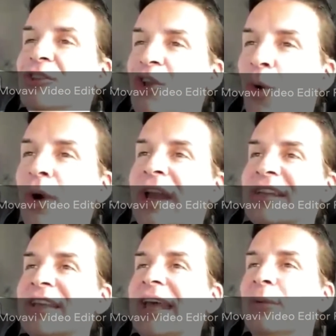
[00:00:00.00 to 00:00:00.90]
No one
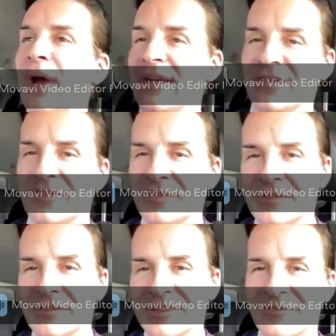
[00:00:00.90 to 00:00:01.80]
has any way of
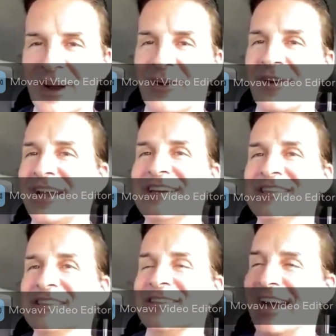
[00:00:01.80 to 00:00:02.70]
verifying any
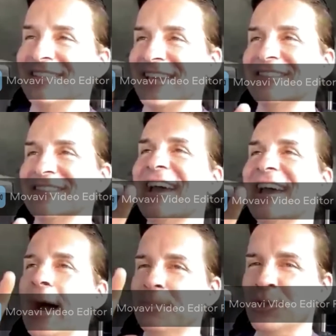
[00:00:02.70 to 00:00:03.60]
of this nonsense.
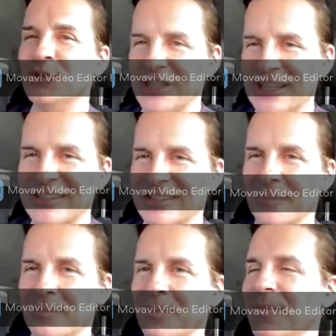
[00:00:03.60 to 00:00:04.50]
I'm using this as
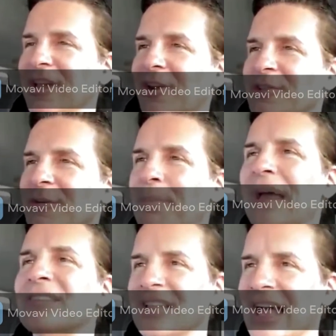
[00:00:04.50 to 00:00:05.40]
a
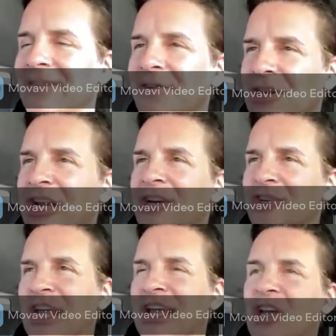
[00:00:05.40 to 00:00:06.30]
baseline for you to
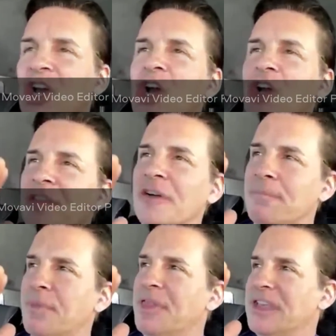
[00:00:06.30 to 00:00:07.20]
understand the
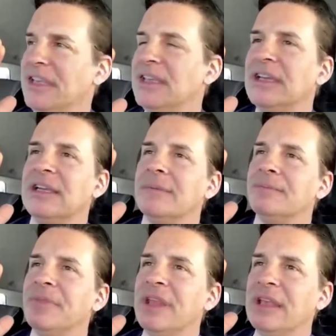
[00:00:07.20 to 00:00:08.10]

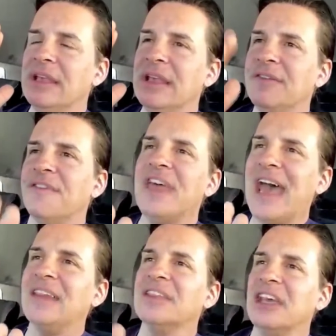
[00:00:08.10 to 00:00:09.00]
if
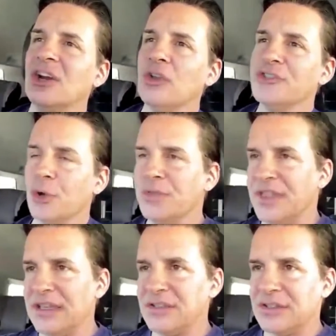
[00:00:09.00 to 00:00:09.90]
that, then also
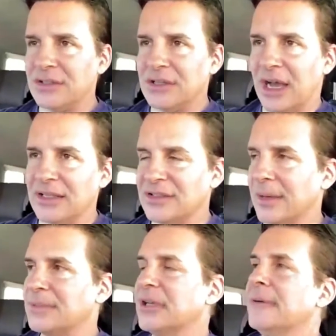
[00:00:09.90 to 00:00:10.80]
this concept.